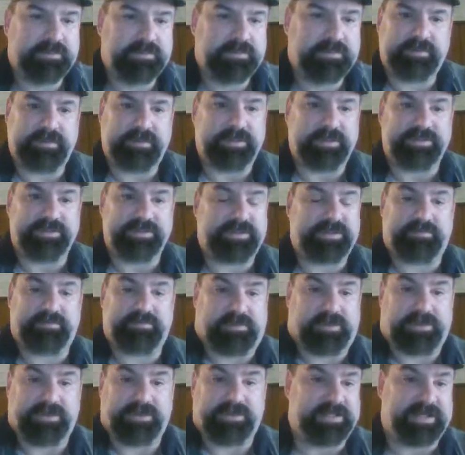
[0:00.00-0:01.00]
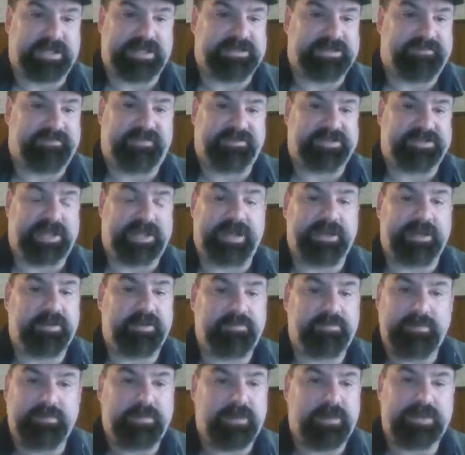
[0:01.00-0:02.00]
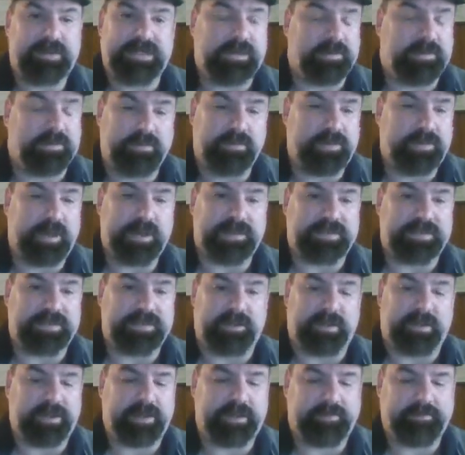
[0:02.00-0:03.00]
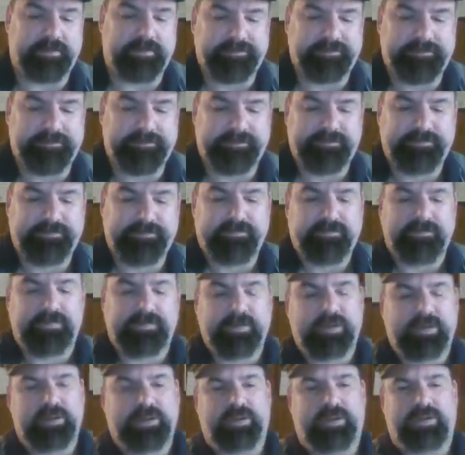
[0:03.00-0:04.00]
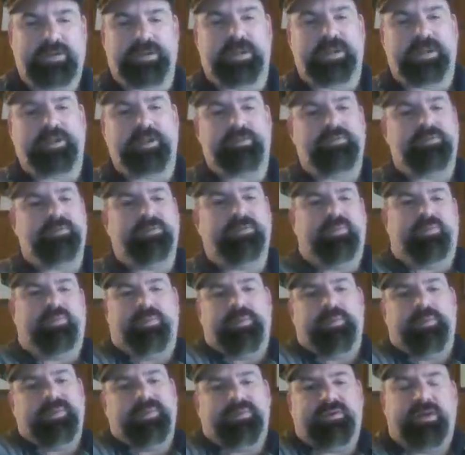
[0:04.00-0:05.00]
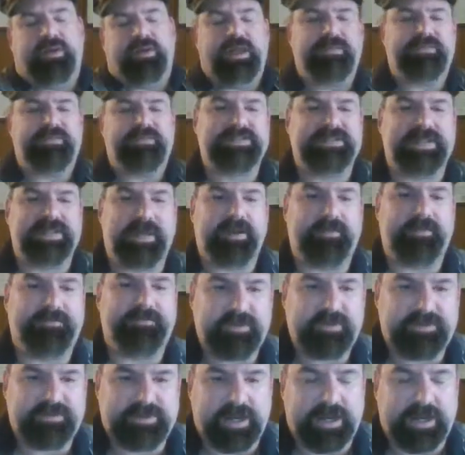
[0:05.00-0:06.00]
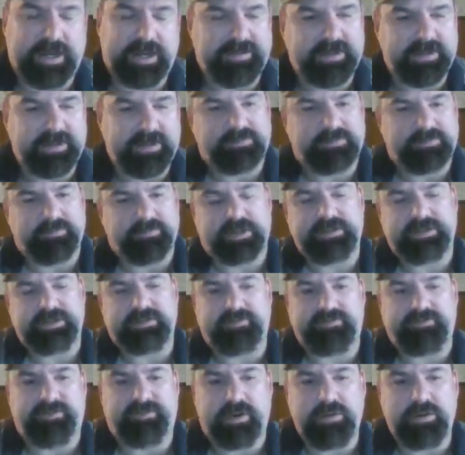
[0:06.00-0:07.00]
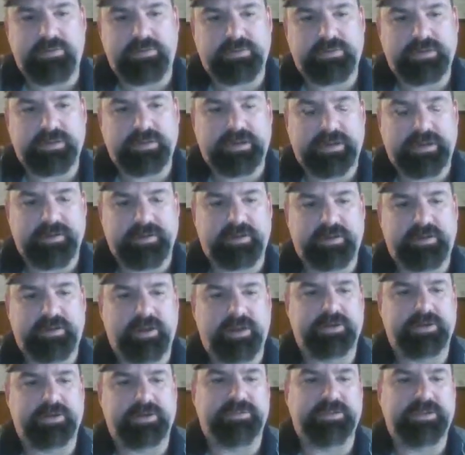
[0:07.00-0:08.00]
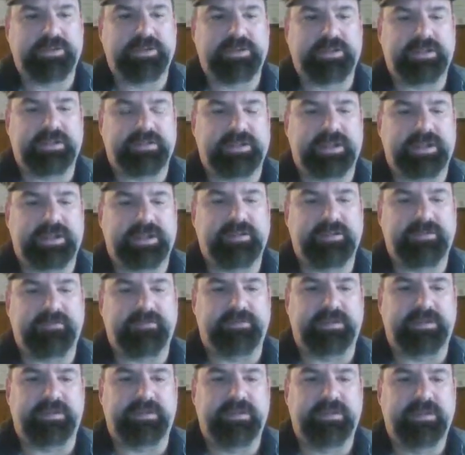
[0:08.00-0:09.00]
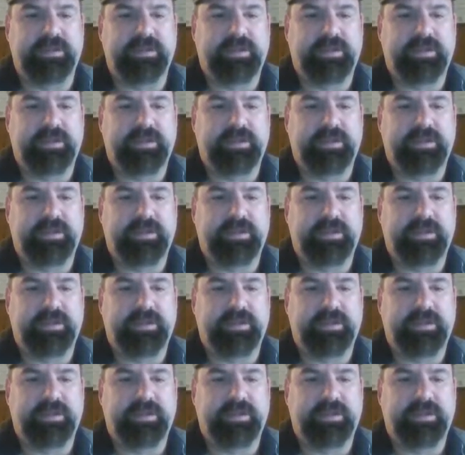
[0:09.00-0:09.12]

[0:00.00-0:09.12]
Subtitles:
Because she has a vagina? We want equal rights, right? Okay? Women don't have to sign up for the draft. They get the right to vote in the country that they live in,